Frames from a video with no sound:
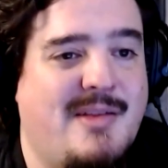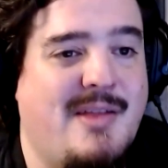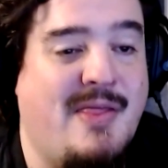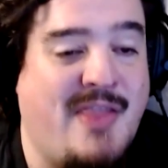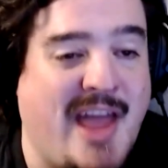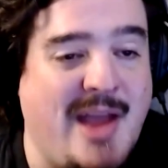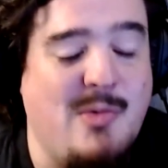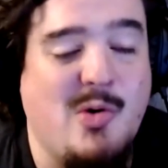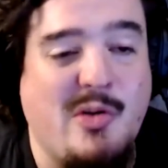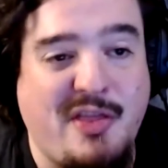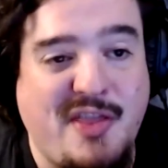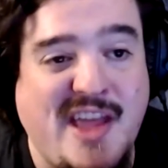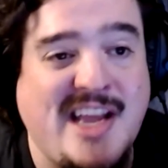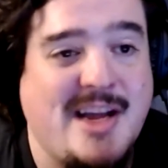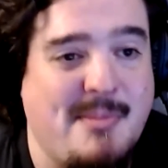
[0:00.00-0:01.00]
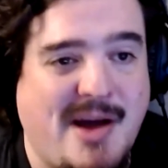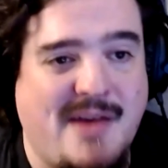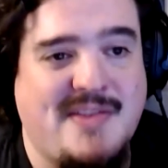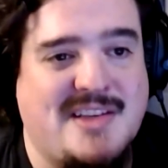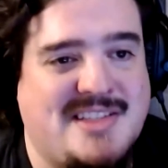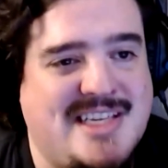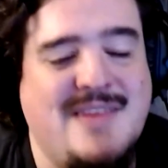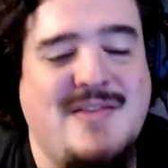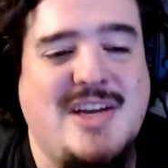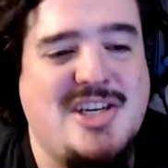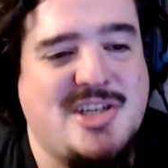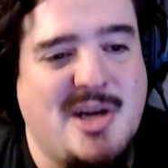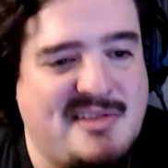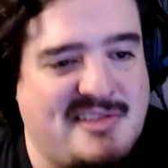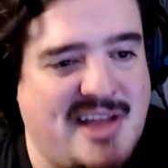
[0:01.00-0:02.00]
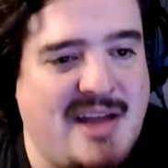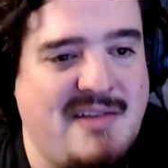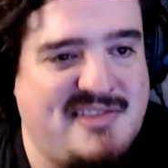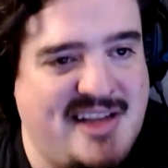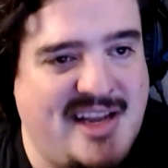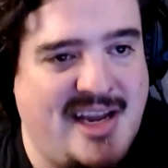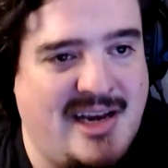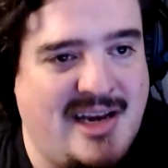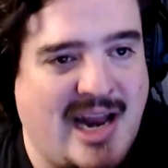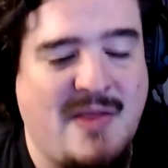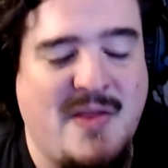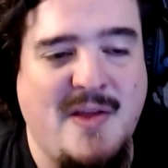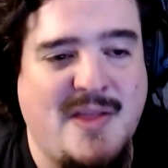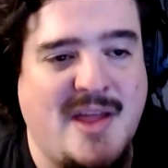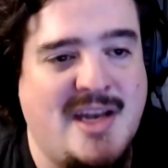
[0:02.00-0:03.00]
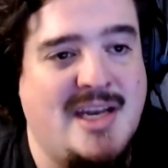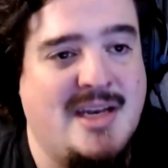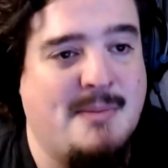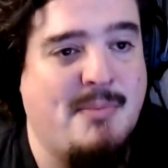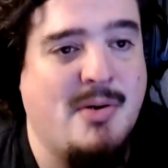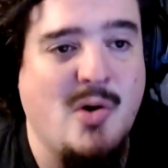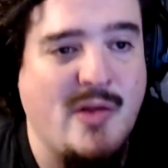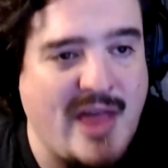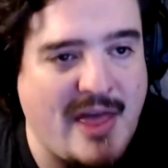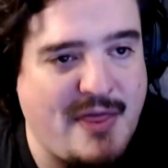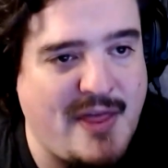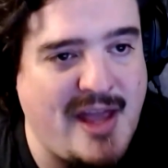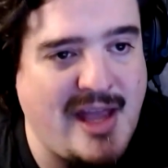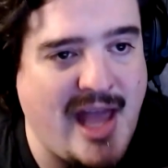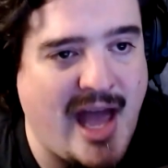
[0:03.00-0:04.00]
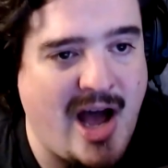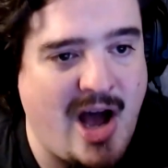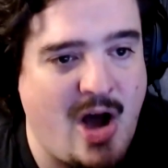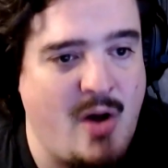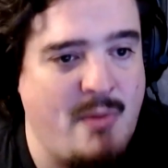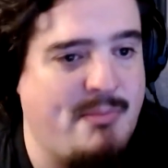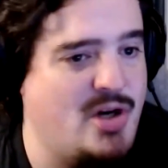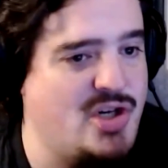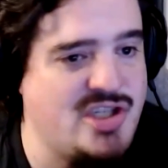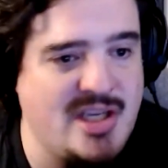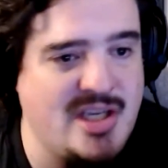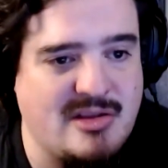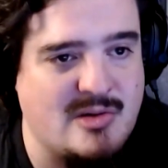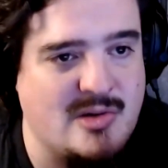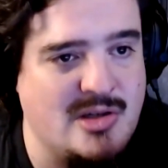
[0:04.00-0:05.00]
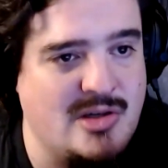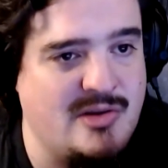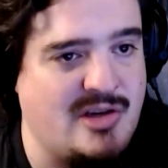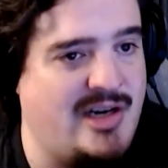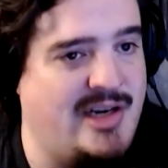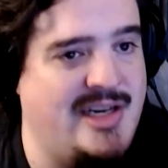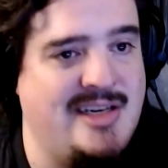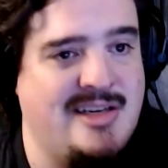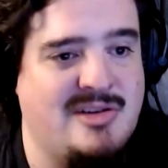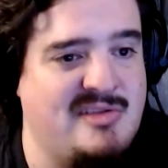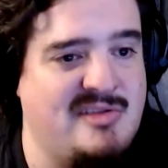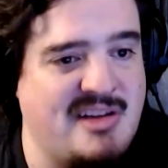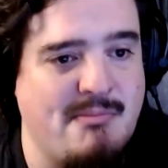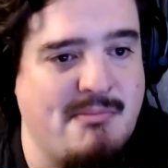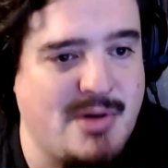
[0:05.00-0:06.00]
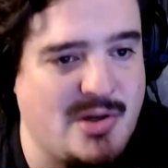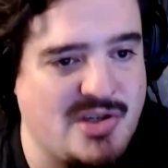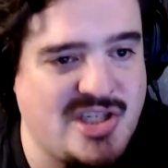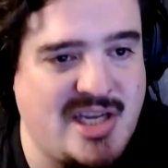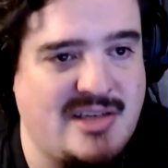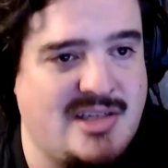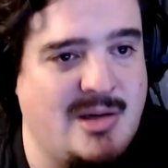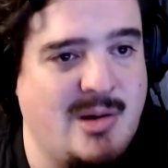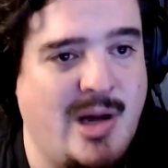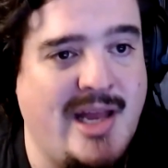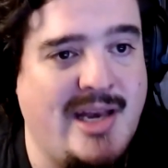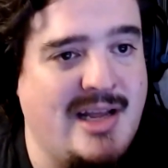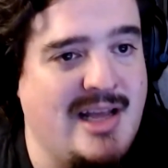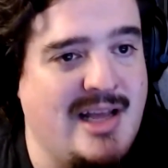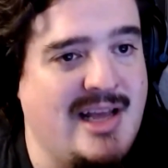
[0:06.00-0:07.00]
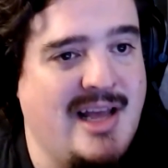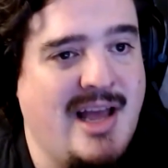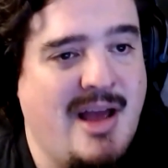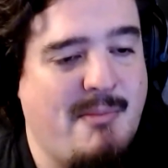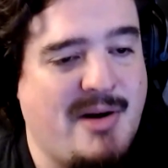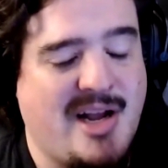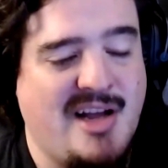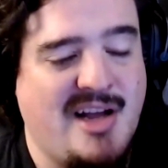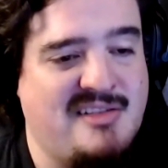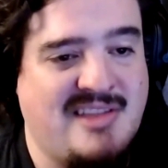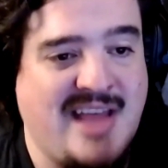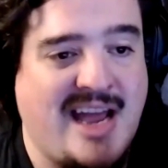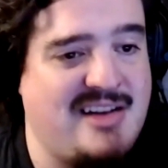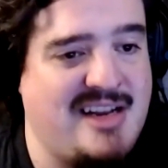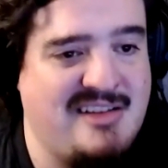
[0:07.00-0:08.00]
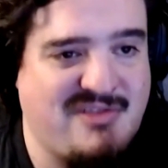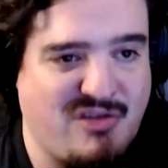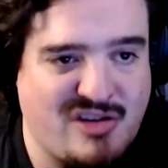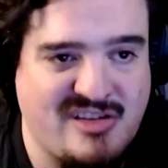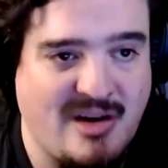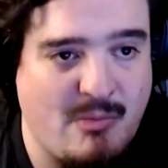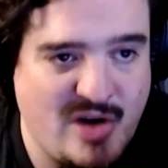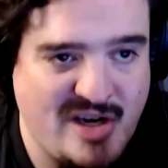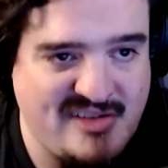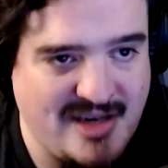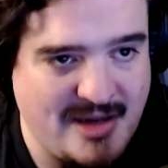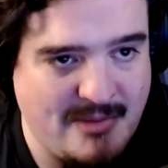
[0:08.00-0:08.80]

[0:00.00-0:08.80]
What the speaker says: They will think about the TV shows they've seen and think they need to pull that thing out, push it through. They're going to need to do some bullshit to it because that is for some reason